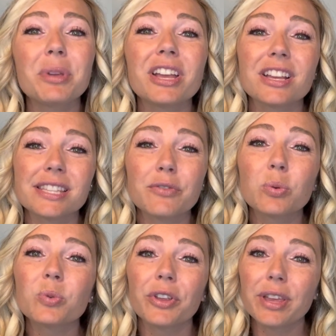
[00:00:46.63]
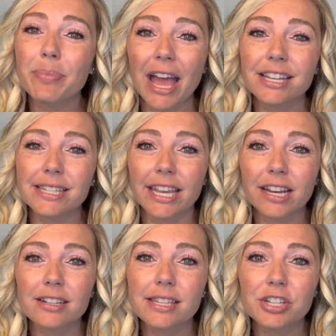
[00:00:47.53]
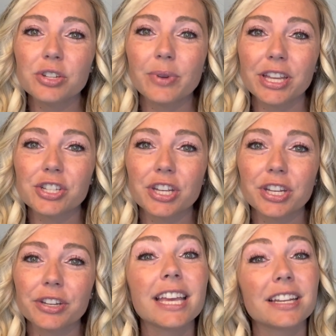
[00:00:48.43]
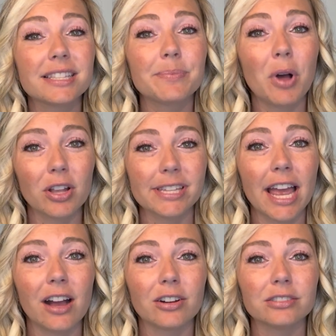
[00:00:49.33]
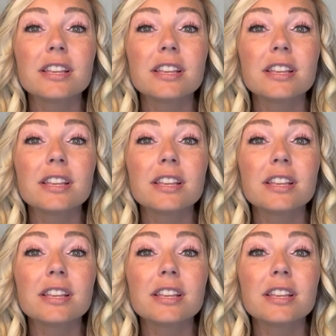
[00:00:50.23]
because of a really bad daycare situation in a small town.